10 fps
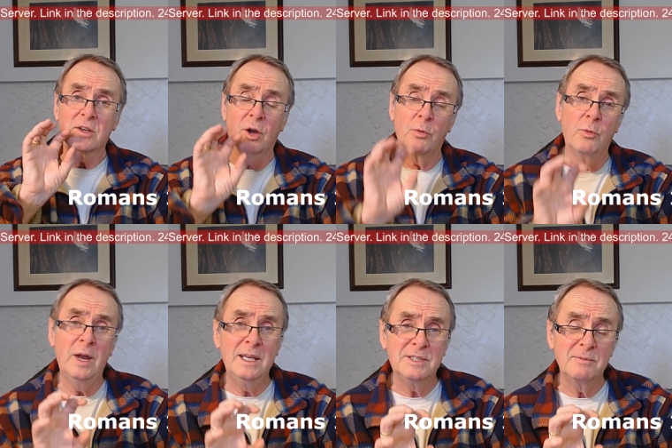that God
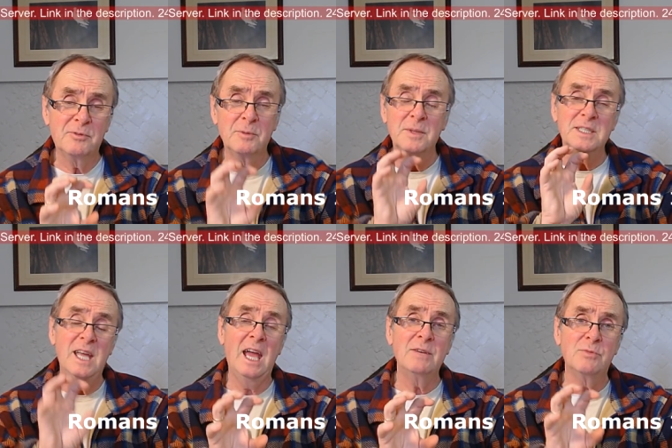raised him from the
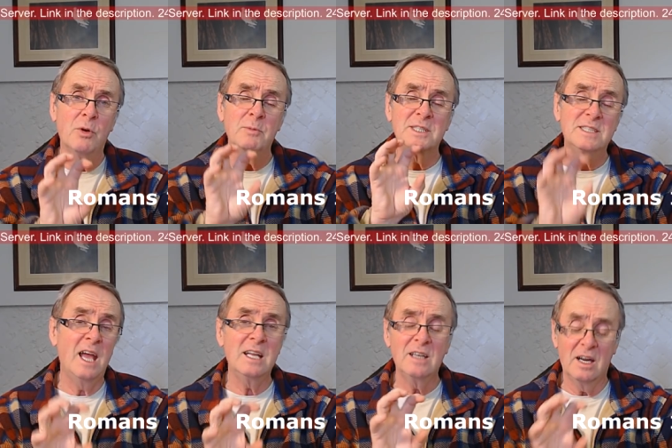dead, Romans
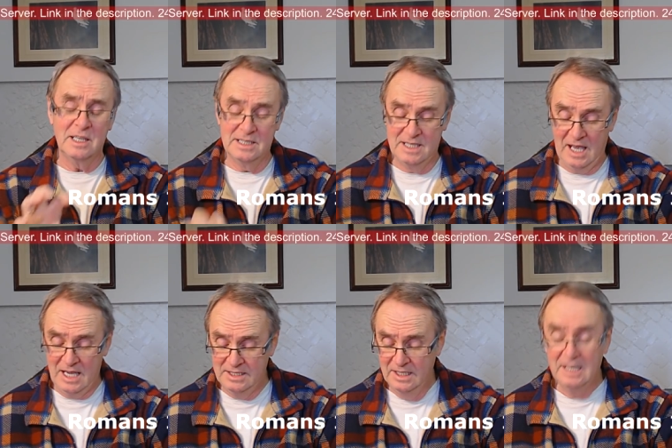10 9 and
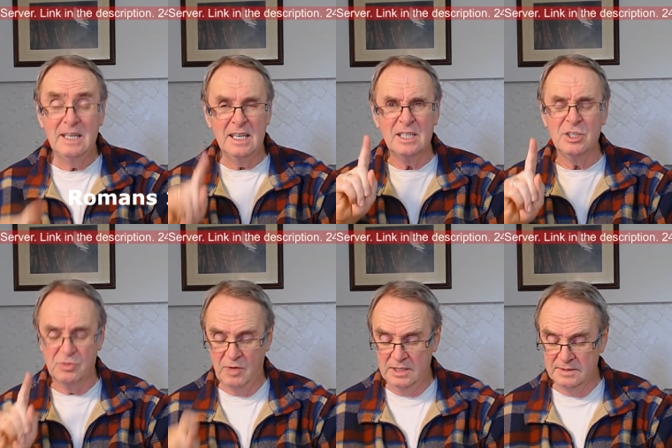10, it
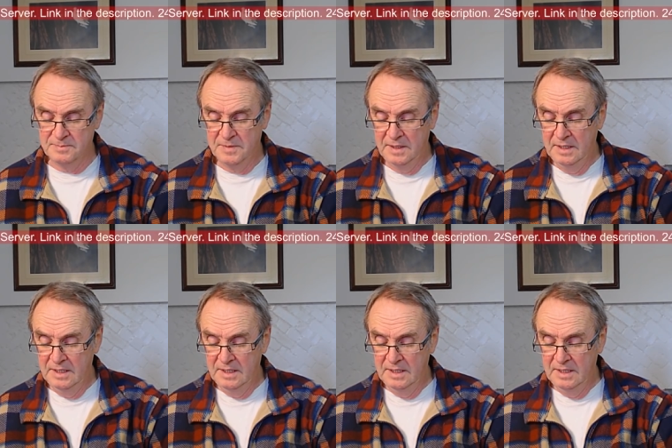is written.